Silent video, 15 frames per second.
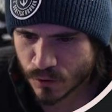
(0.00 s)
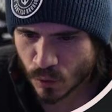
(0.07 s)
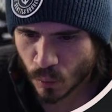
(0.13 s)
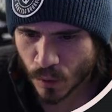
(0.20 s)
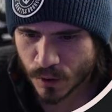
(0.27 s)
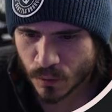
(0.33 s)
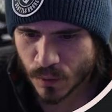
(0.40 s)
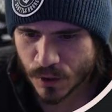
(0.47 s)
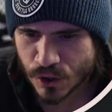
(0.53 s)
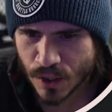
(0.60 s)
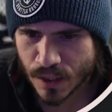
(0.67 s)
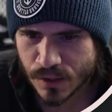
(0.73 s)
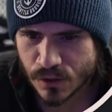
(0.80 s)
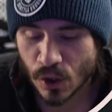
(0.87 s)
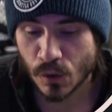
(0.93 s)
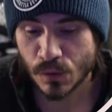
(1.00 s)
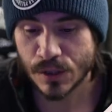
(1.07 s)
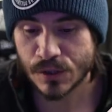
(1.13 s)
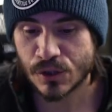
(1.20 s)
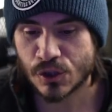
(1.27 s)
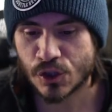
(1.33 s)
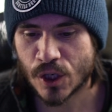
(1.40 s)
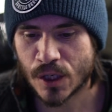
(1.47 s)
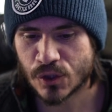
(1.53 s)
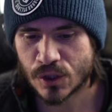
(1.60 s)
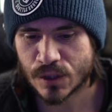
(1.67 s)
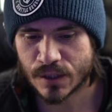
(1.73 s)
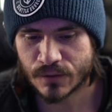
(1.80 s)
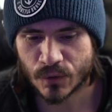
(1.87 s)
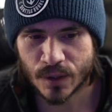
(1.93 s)
So what did we change? Oh, this is
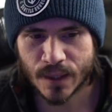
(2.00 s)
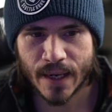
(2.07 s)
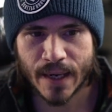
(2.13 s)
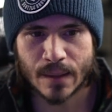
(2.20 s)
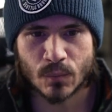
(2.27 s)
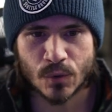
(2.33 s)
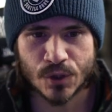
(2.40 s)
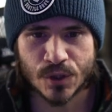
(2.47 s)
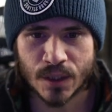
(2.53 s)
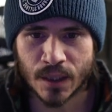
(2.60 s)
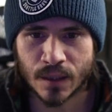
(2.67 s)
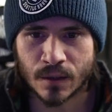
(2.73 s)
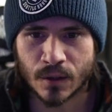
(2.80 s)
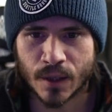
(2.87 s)
changing different cameras again.